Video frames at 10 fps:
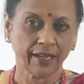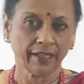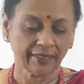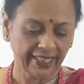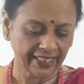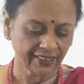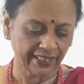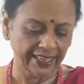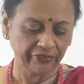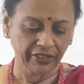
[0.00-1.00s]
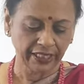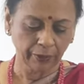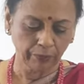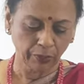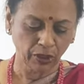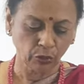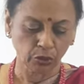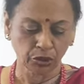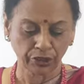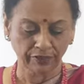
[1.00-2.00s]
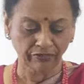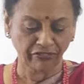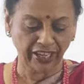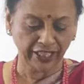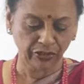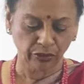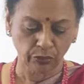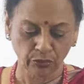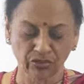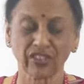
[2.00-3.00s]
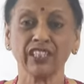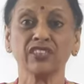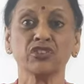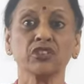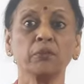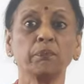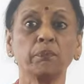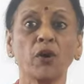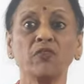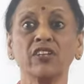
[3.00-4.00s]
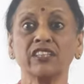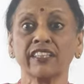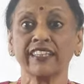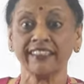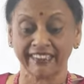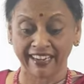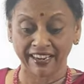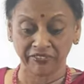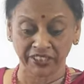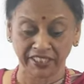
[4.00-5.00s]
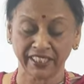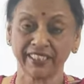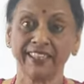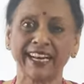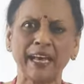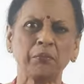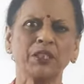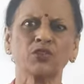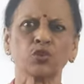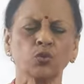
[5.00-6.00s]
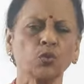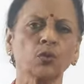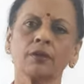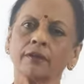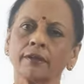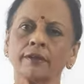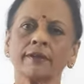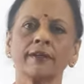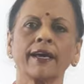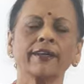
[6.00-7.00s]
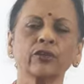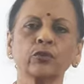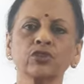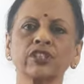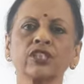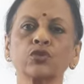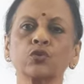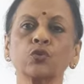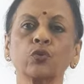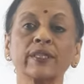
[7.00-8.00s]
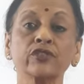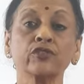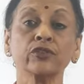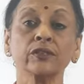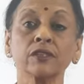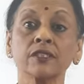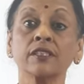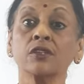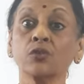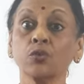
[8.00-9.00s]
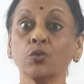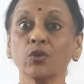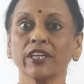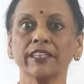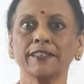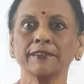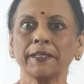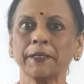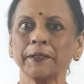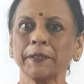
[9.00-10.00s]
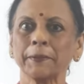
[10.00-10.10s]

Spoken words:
Take slavery, pollution, fake news, religion, poverty, gravity, grammar, school, and use these two questions to do critical thinking.